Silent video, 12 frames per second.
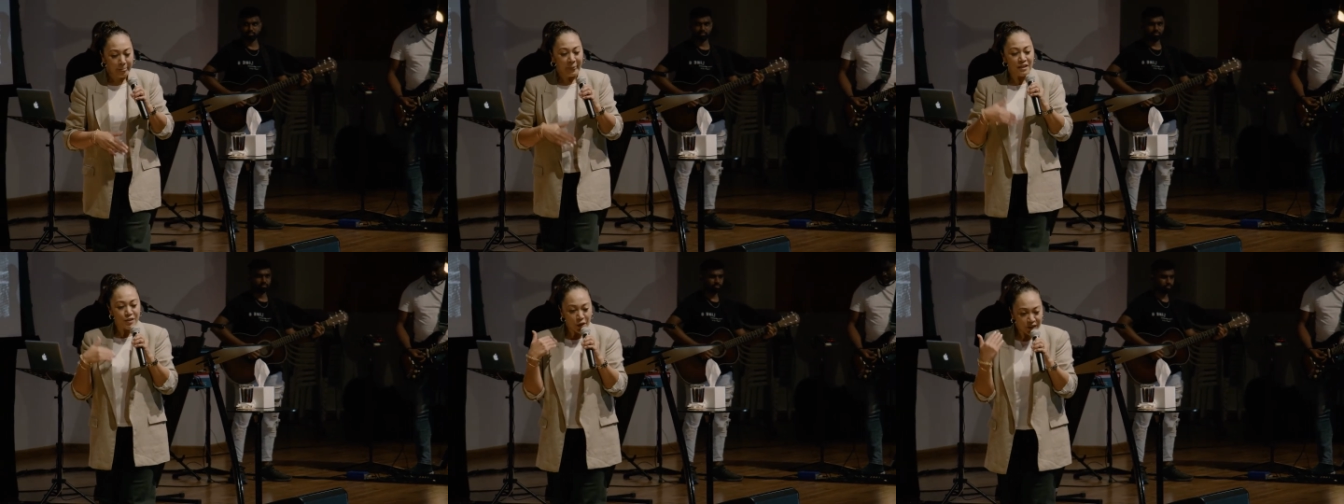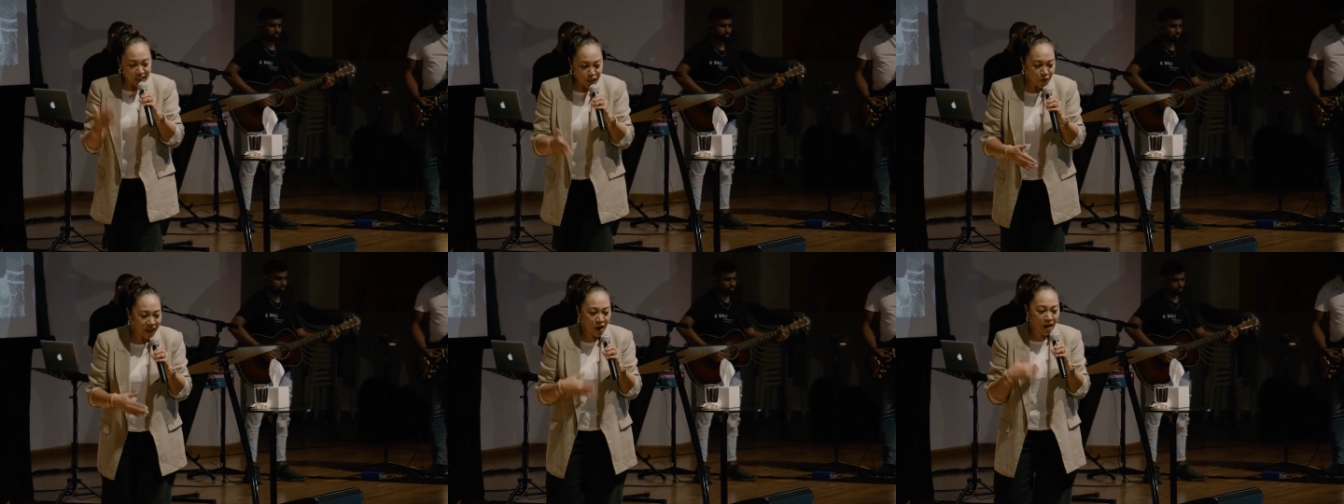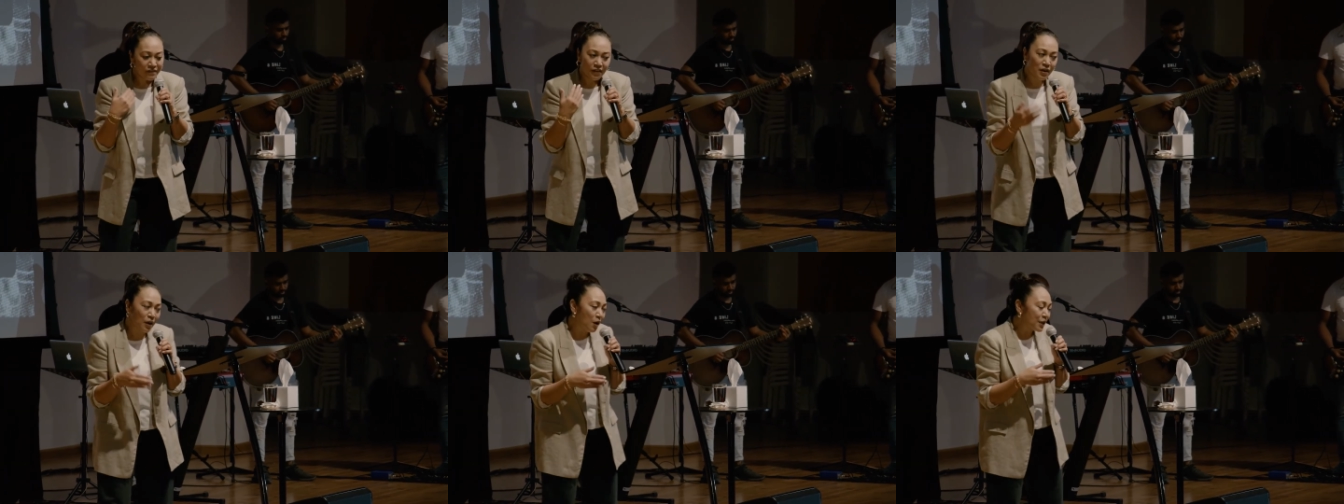And so this went on for
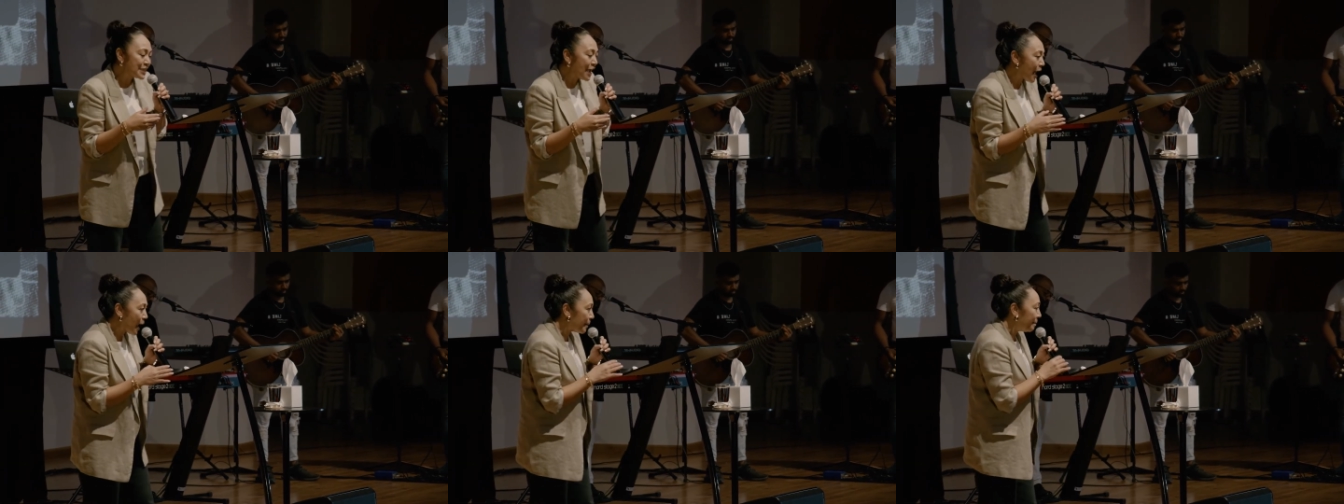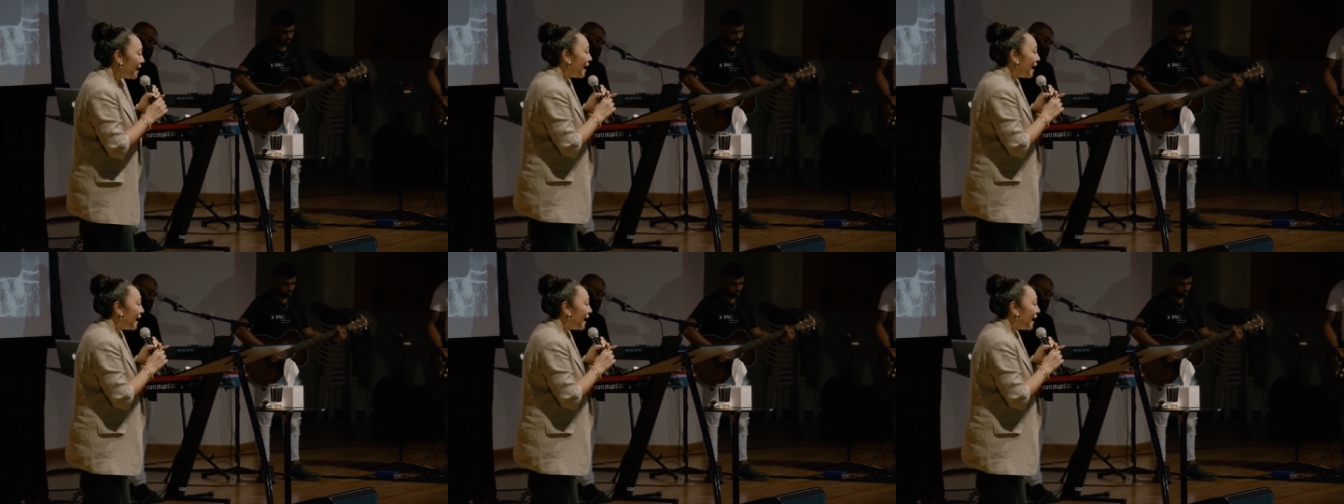a long time,